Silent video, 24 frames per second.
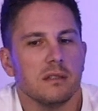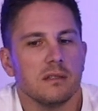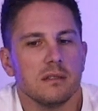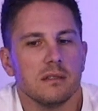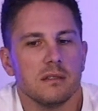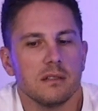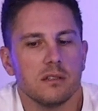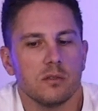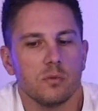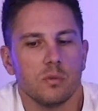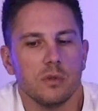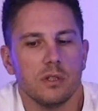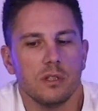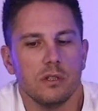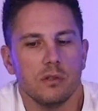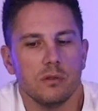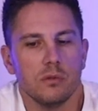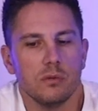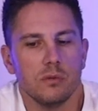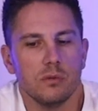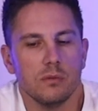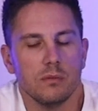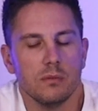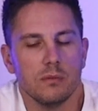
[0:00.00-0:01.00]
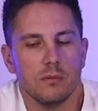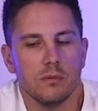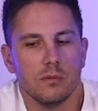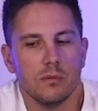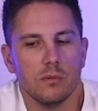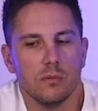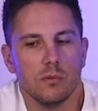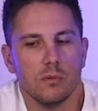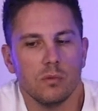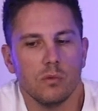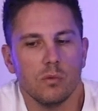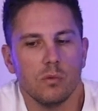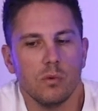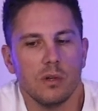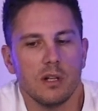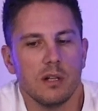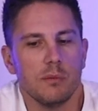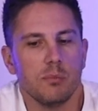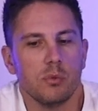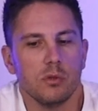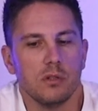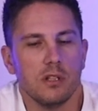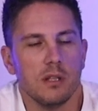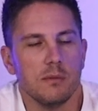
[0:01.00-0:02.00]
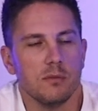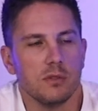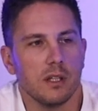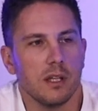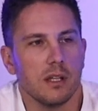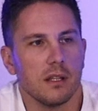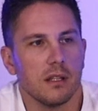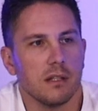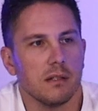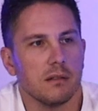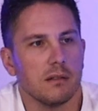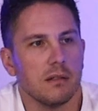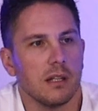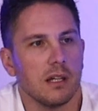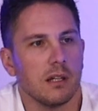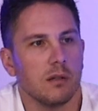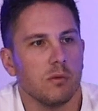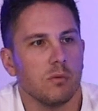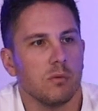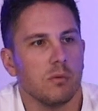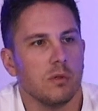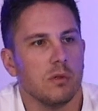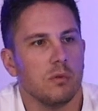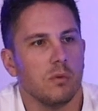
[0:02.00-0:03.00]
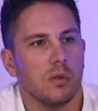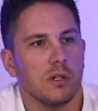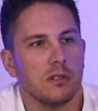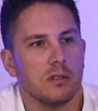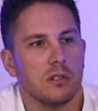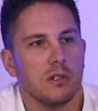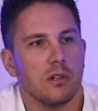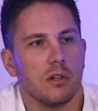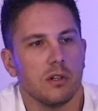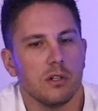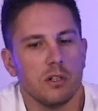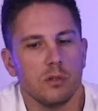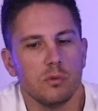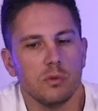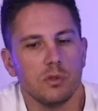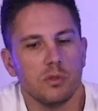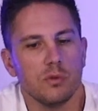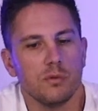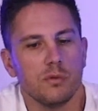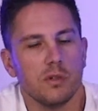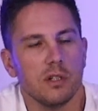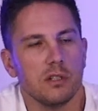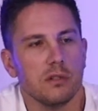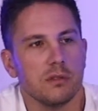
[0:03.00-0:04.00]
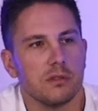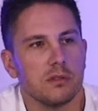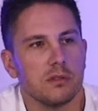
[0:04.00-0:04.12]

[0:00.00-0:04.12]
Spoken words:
instances where you want to put them together? Like, what scenario would you find